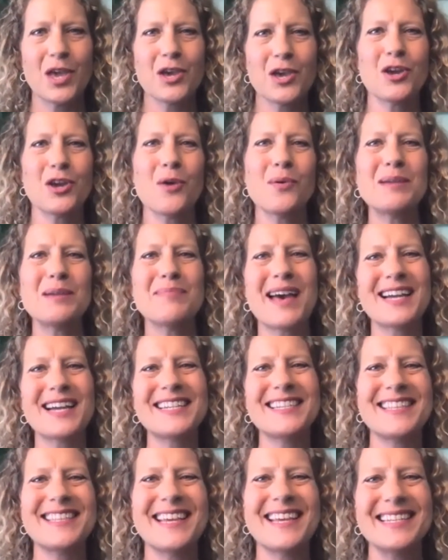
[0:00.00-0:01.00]
Going back
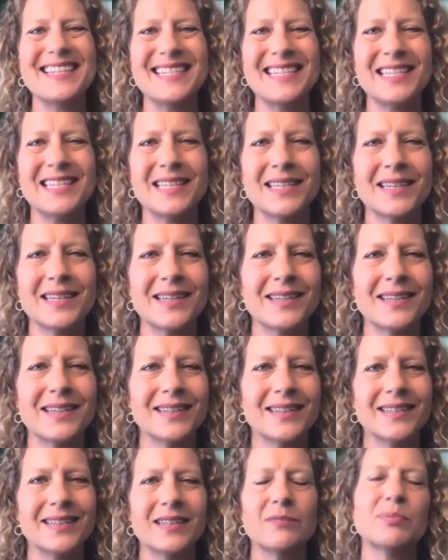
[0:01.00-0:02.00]
to the idea
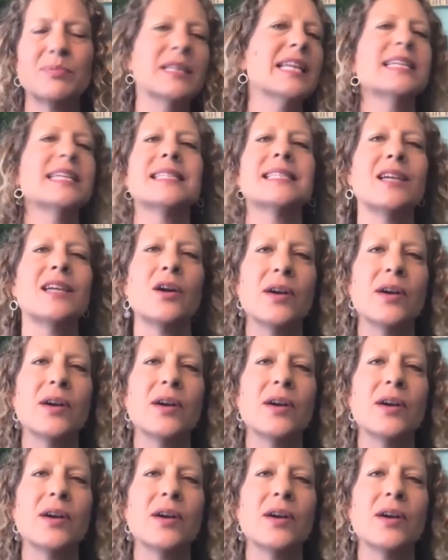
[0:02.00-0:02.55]
of placing